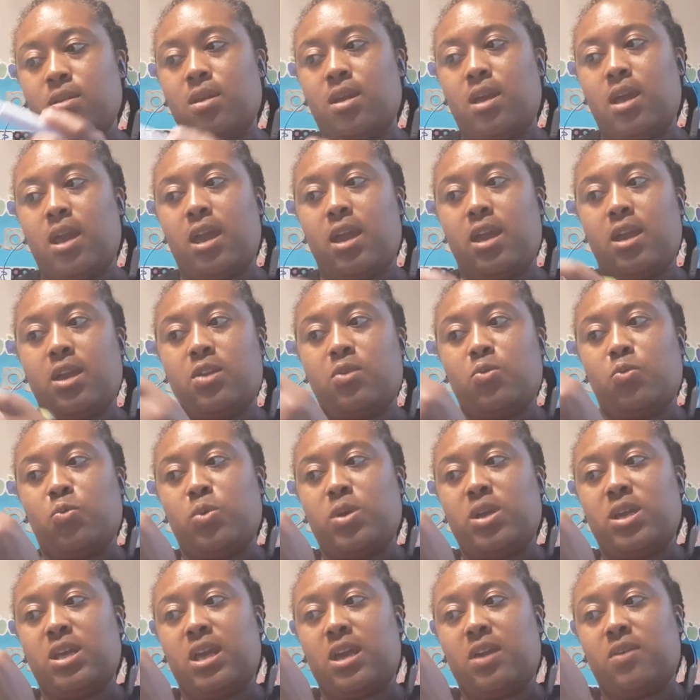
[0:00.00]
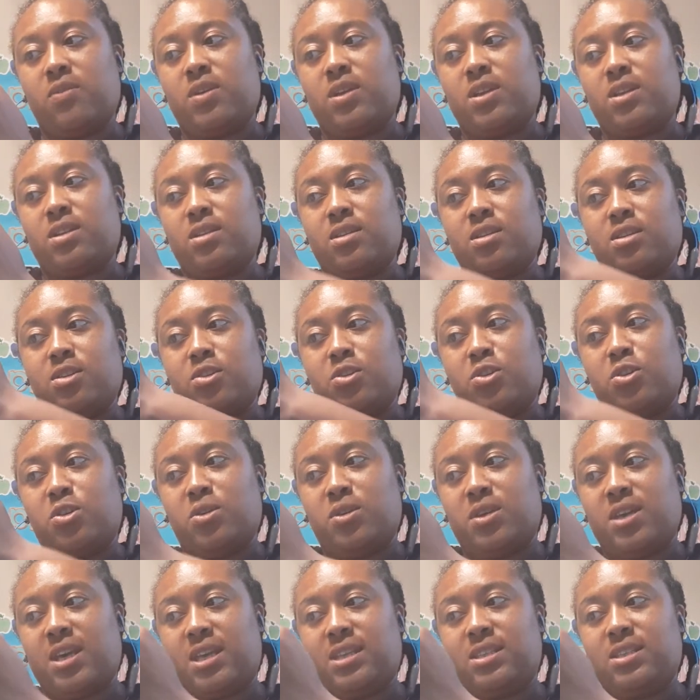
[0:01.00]
and we gave it, you
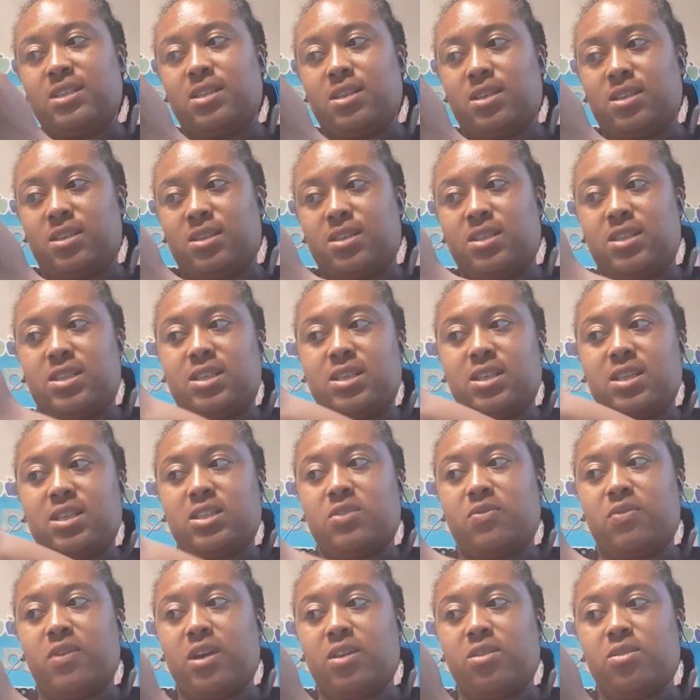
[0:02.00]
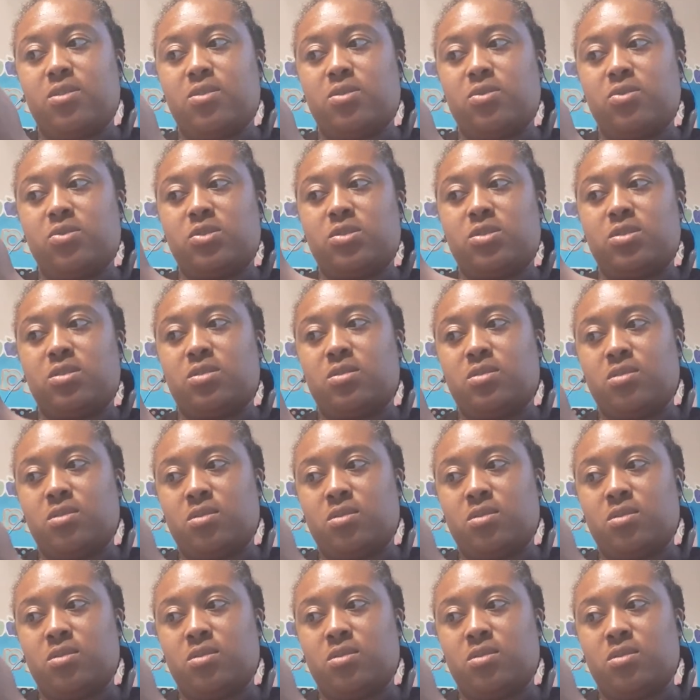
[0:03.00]
guessed it, 6 feathers